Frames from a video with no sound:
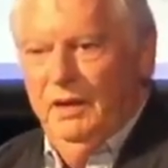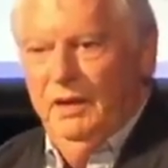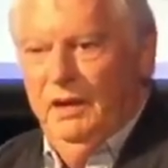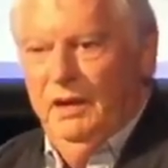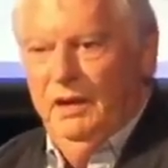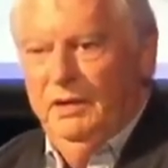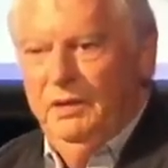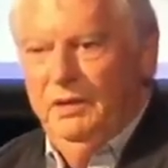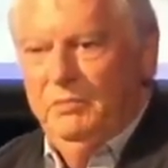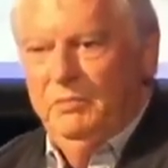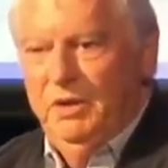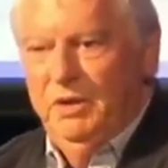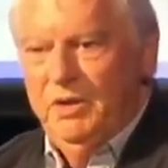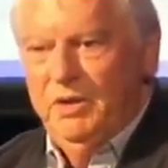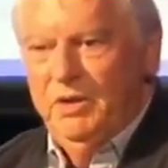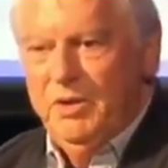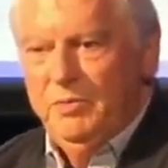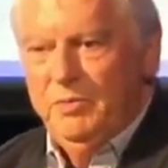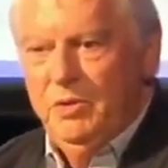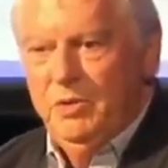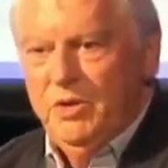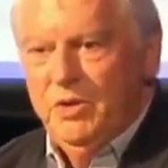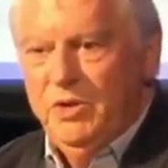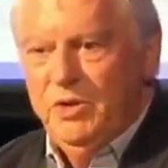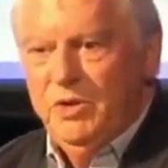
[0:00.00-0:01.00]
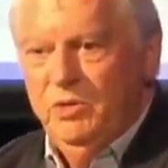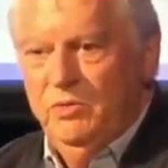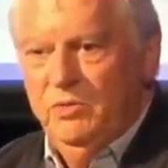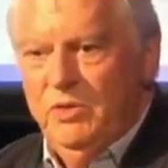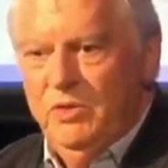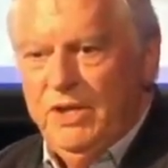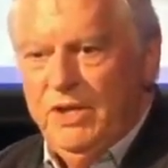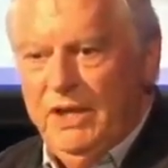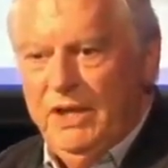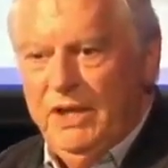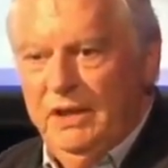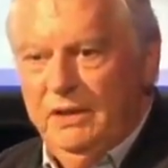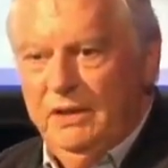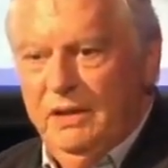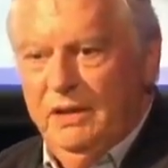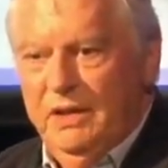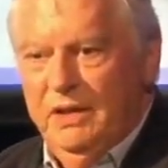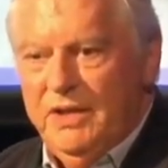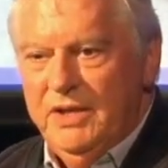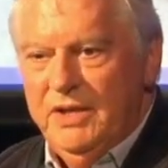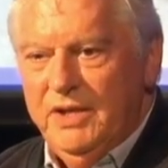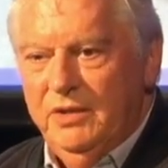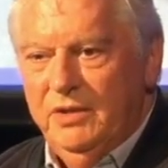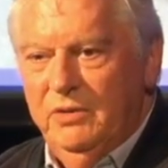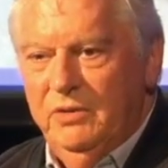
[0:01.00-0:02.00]
I think motorsports always had
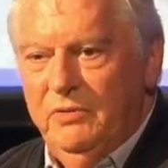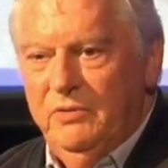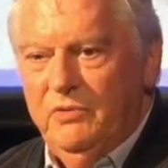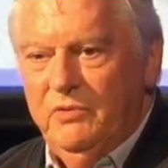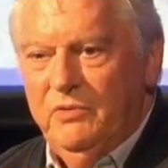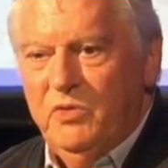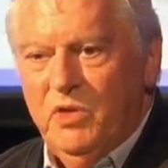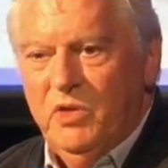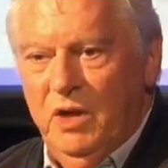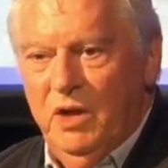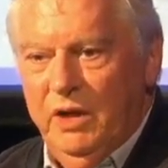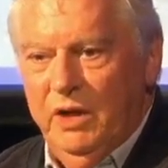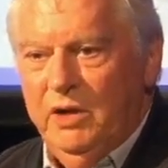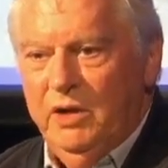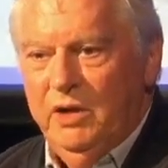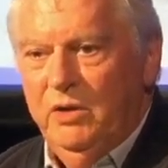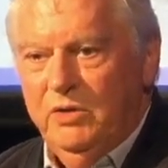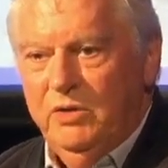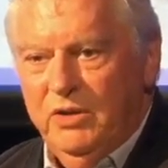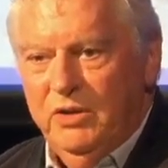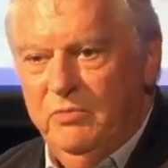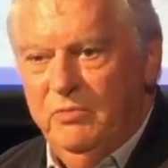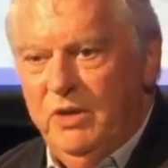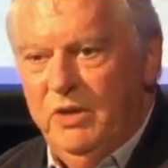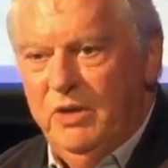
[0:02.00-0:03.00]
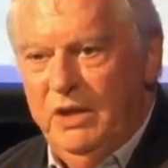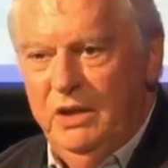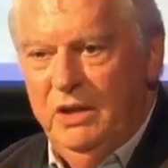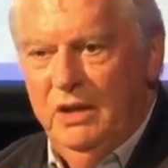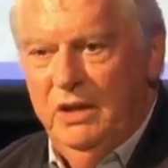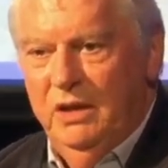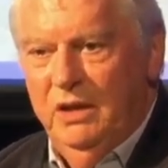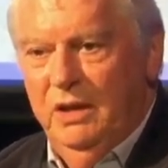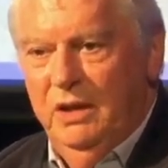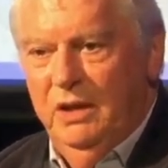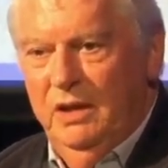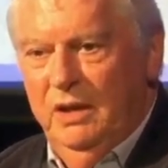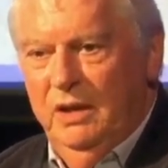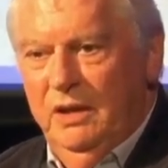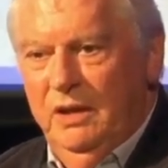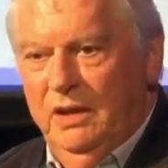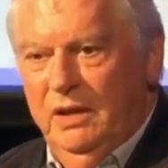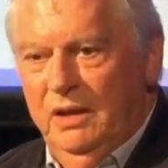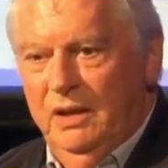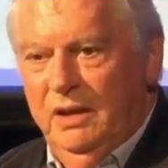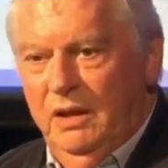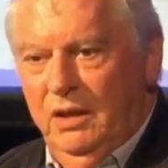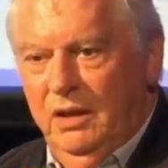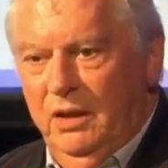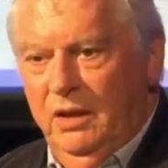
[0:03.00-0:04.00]
this sort of trichotomy
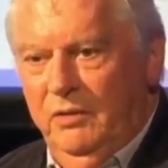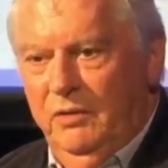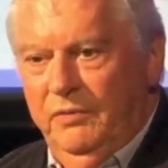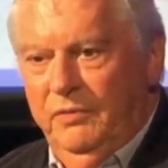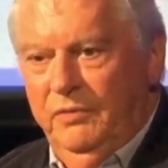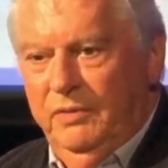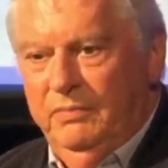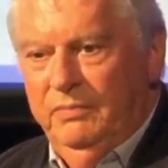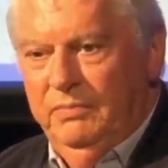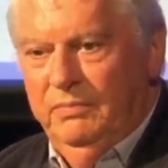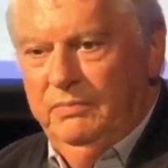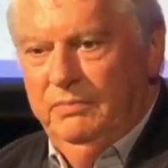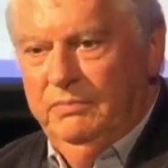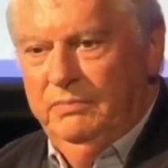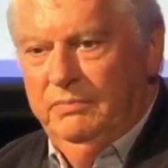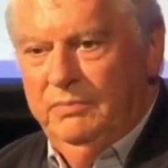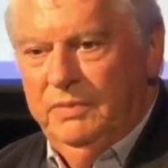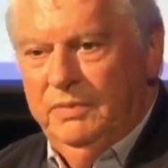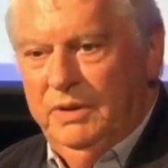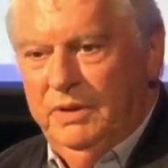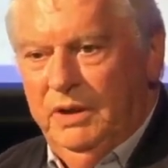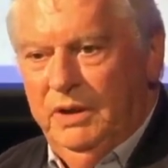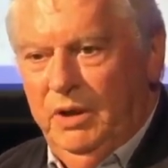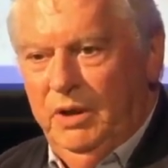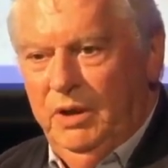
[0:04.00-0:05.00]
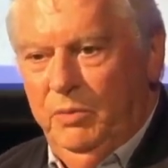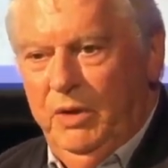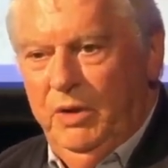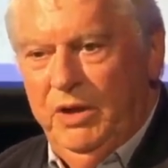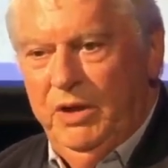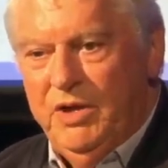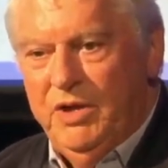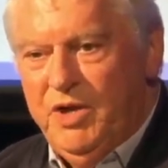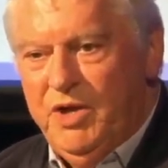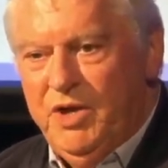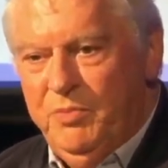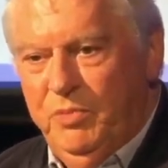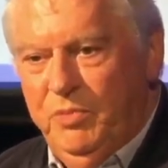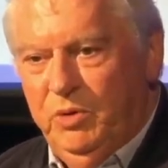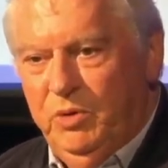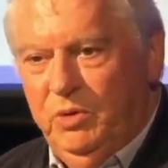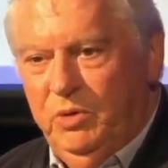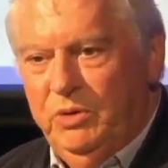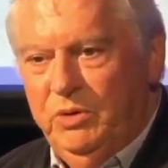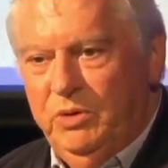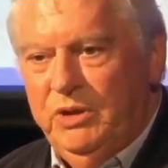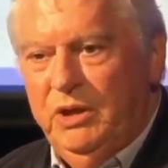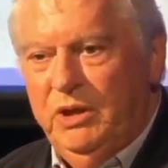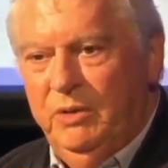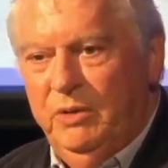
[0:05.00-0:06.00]
of are we a
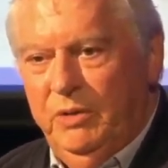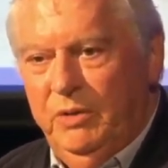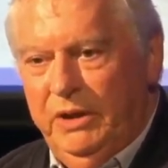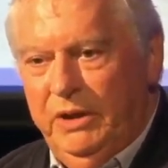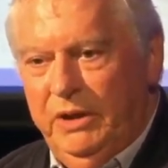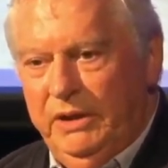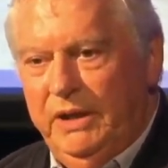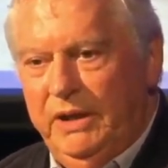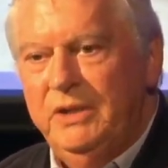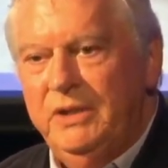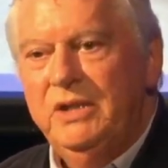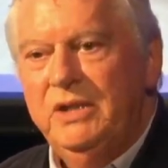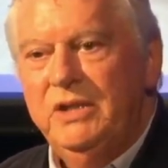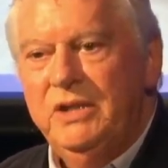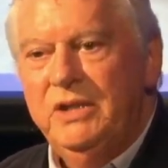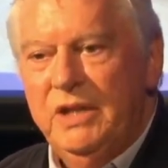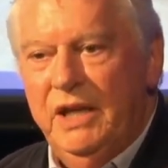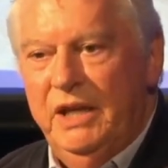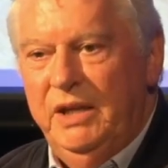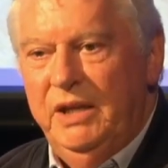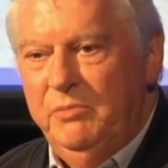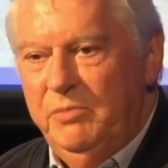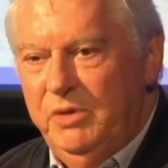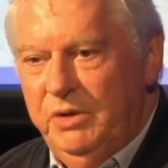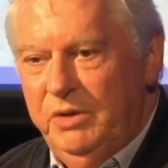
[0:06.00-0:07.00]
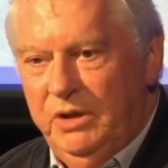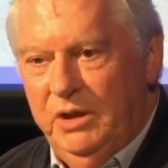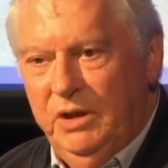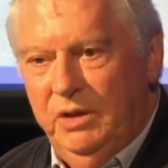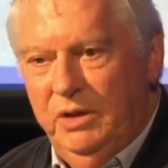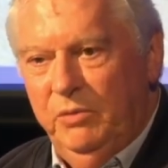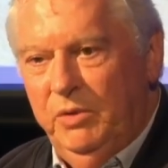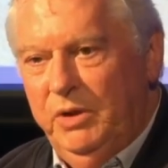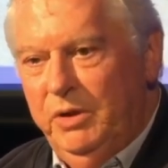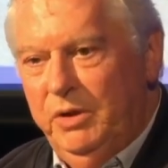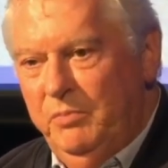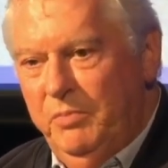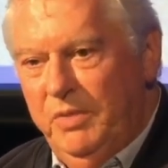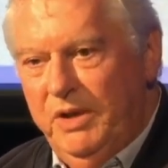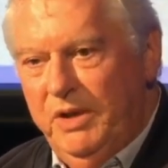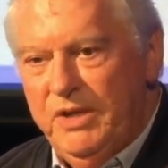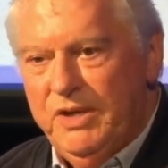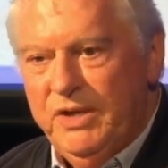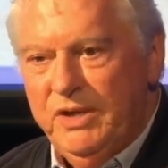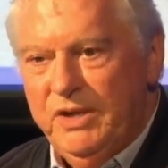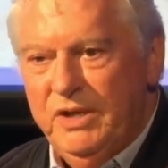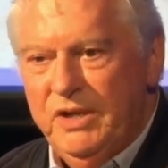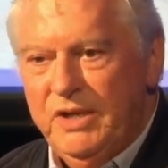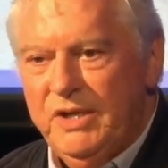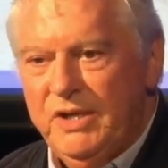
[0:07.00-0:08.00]
sport, are we an entertainment, are we a
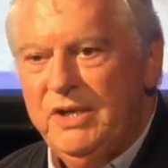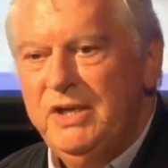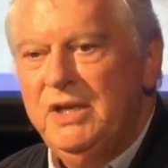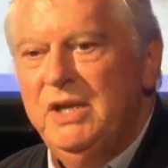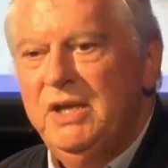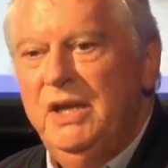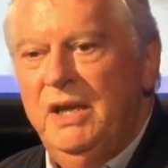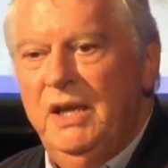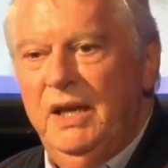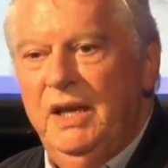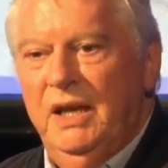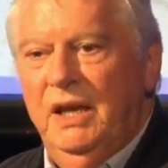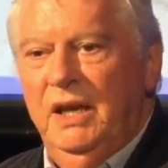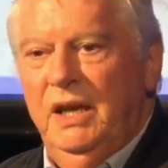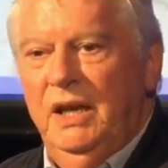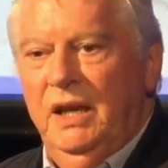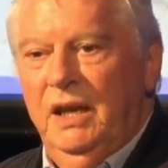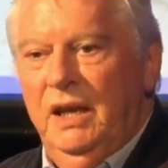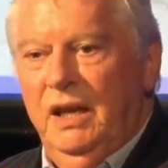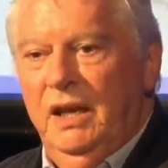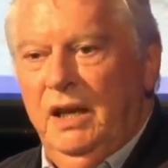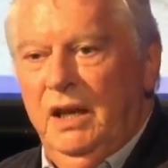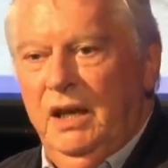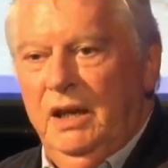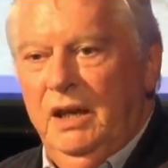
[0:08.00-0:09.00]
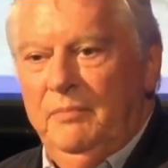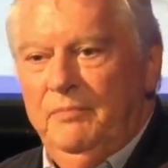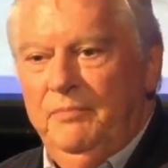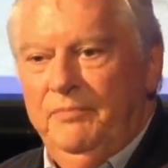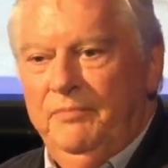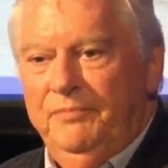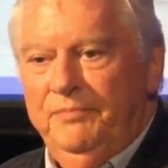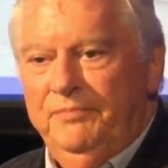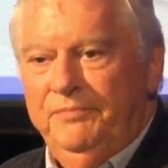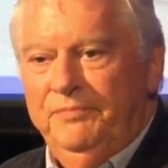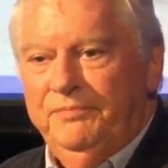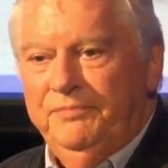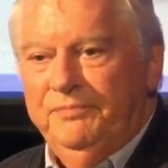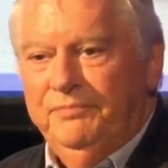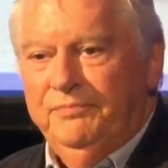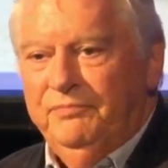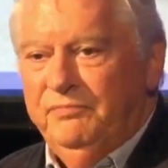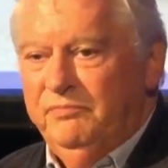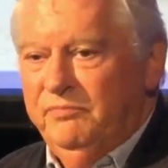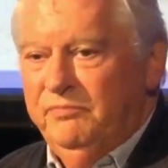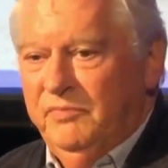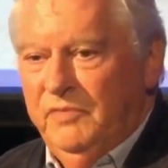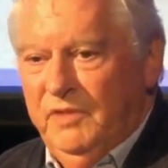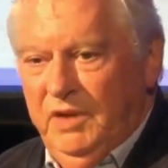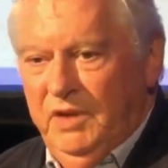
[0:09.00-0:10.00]
business? Um,
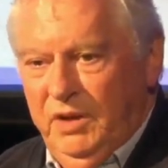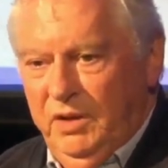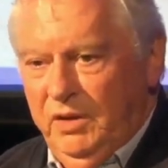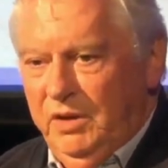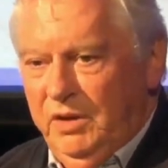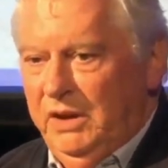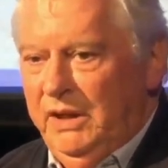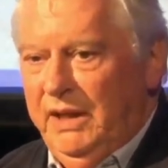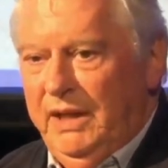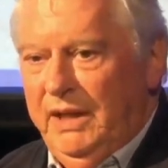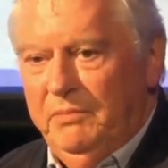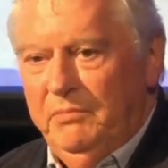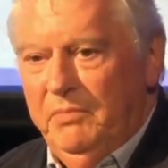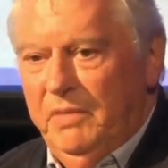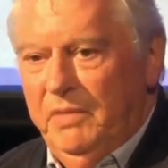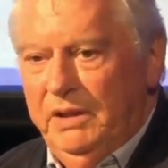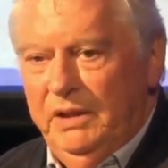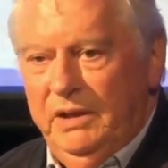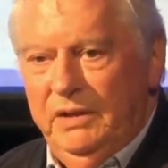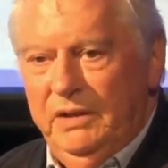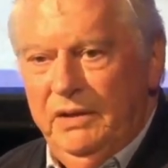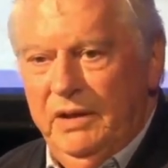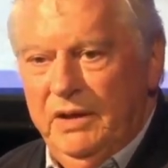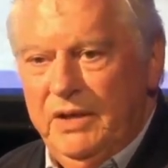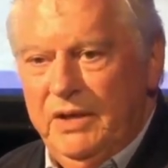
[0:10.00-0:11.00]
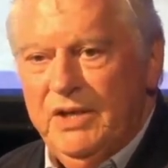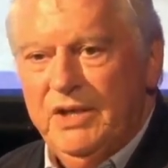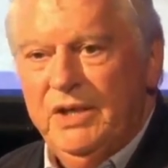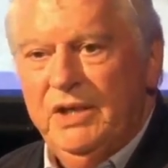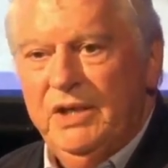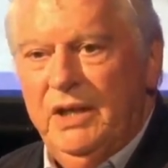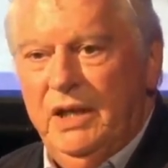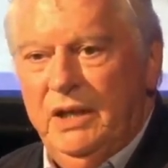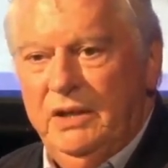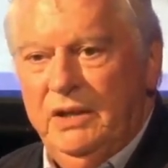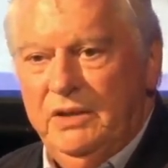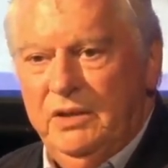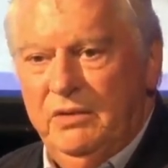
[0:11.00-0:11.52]
you can add many things to that.